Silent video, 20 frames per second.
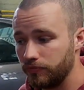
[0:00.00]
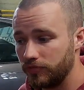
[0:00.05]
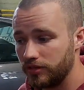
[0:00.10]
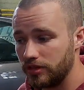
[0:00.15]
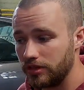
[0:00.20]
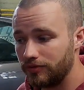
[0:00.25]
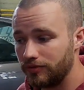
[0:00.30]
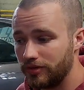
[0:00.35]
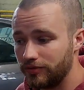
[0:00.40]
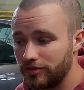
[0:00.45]

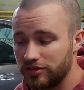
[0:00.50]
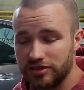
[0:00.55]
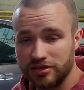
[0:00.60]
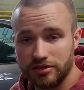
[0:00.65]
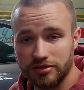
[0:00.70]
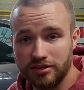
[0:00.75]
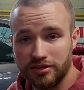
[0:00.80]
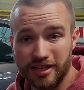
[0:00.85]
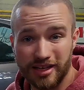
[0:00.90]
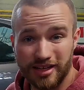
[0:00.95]
even if it's
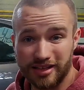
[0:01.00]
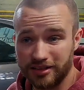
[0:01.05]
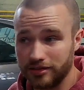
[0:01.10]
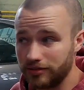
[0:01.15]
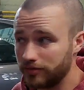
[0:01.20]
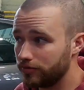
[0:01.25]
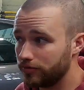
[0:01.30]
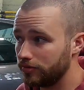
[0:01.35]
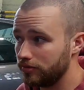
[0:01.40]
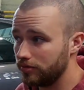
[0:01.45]

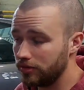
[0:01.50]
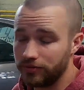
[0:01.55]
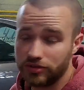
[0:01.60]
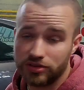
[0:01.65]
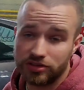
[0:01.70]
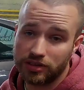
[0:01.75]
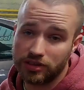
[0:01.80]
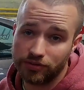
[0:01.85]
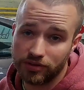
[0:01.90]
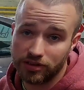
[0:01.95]
negative. If
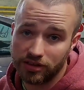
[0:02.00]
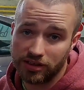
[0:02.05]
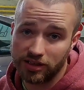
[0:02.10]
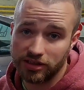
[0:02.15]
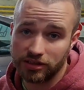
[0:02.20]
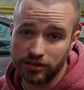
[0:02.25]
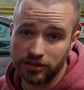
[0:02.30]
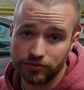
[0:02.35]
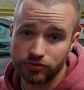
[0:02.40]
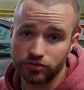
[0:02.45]
it's
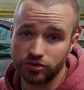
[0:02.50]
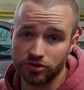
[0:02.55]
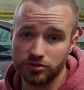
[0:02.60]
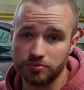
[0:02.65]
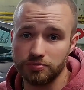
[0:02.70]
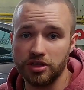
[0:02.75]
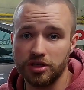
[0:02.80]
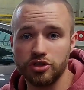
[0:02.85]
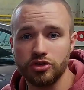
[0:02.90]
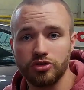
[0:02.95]
negative, just
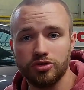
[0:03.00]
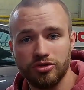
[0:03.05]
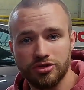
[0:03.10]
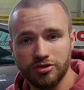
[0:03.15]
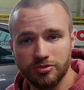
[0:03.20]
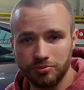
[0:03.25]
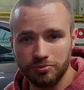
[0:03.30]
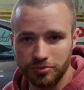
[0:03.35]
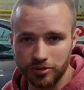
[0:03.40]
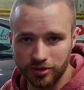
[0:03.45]
make sure
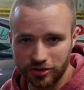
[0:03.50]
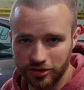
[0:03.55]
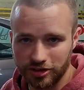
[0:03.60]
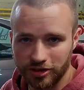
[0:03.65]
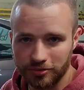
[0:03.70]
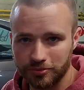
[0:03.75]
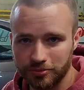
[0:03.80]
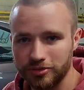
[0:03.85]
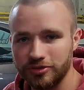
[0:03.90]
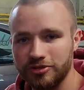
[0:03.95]
you build
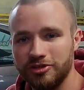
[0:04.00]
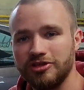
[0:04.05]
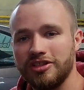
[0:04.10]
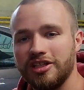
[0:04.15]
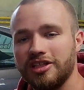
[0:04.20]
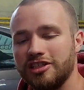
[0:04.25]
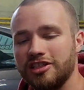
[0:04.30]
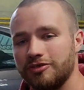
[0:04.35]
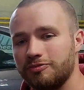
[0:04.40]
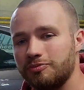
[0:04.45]
up your
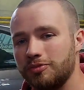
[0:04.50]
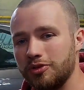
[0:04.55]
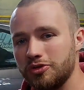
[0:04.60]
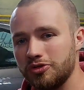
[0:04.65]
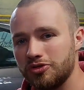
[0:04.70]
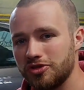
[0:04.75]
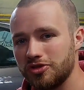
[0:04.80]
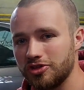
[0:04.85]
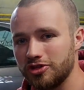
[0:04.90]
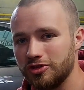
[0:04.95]
negative
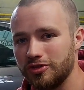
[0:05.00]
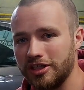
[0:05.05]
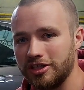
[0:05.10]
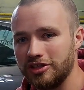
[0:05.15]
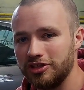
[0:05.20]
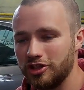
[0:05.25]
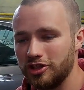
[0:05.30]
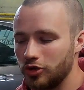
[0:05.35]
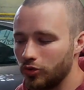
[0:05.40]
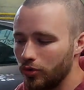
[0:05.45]
posts so I
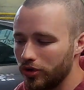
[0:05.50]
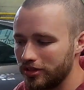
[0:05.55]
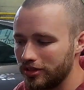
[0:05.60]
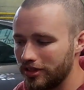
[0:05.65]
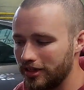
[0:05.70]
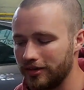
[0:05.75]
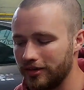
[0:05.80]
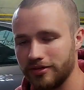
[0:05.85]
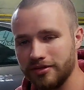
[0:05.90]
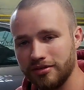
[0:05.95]
know what
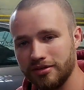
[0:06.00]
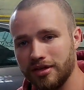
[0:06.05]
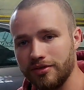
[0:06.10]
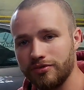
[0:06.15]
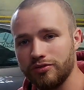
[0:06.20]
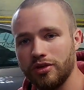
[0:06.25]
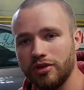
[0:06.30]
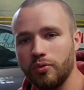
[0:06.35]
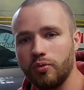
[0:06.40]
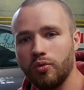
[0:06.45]
I have
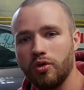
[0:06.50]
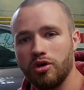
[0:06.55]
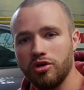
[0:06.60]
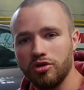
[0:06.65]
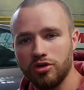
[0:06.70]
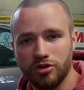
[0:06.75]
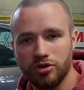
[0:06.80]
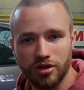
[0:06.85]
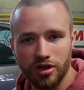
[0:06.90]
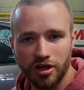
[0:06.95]
done wrong
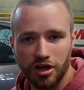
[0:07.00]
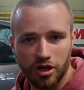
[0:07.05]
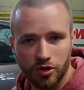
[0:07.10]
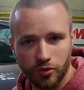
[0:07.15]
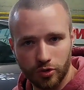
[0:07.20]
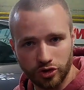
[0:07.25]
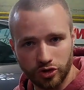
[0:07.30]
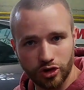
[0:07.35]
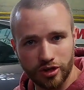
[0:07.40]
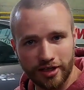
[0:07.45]
or
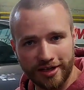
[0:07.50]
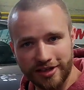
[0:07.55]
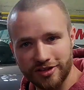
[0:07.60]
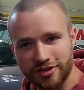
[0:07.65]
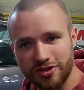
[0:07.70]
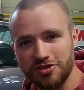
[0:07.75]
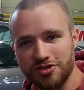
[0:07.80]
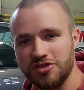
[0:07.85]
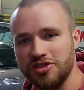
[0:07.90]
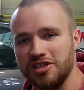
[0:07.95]
what you like to
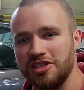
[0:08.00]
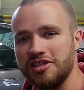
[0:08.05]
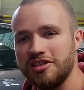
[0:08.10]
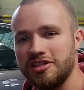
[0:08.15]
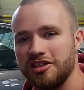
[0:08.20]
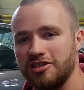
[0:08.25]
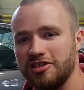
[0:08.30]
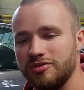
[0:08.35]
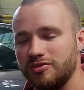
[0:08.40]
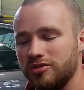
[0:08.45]
see
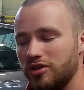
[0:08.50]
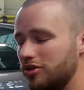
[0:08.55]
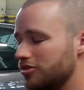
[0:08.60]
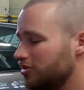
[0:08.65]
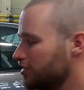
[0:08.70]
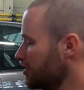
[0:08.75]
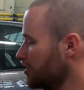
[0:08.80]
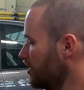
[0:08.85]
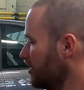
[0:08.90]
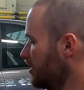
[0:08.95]
in the
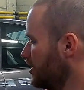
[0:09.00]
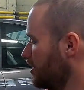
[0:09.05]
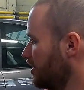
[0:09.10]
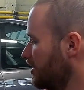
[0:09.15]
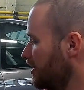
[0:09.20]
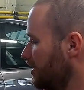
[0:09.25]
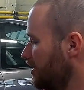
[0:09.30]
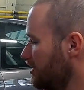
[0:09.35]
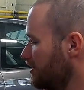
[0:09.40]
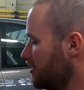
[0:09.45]
vlogs.
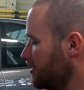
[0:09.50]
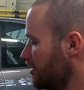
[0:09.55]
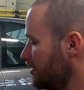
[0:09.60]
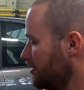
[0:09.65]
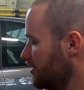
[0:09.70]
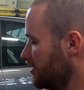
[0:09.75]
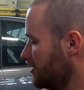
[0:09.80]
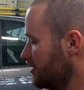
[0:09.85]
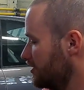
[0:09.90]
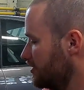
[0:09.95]
And then
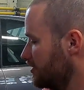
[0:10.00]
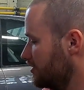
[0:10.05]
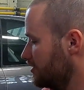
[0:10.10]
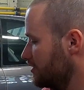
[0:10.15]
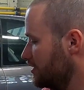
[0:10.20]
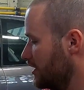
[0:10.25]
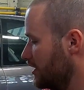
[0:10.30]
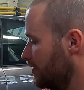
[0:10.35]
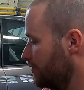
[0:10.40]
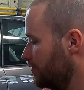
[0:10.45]

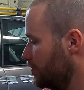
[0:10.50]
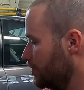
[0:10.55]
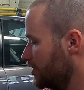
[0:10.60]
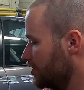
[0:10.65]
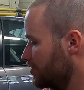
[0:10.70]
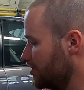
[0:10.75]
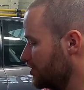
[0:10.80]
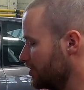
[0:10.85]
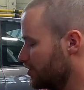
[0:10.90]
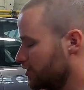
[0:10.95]
yeah, if you want to
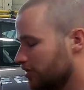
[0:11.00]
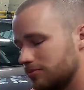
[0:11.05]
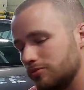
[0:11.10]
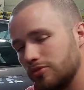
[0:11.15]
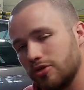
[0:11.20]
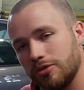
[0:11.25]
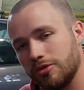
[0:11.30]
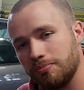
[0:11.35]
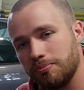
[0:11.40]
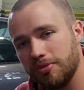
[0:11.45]
see some
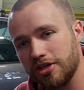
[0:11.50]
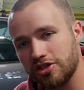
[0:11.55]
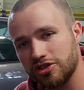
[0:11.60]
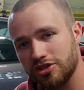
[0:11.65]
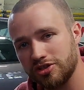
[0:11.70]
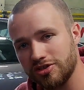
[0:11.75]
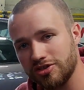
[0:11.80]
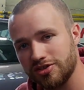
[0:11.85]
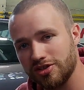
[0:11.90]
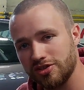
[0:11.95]
more
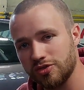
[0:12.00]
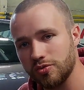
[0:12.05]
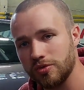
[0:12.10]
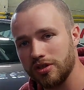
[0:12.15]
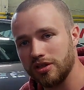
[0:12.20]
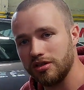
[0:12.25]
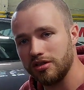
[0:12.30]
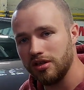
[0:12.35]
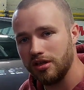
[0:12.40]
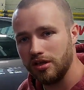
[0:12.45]
pictures as well,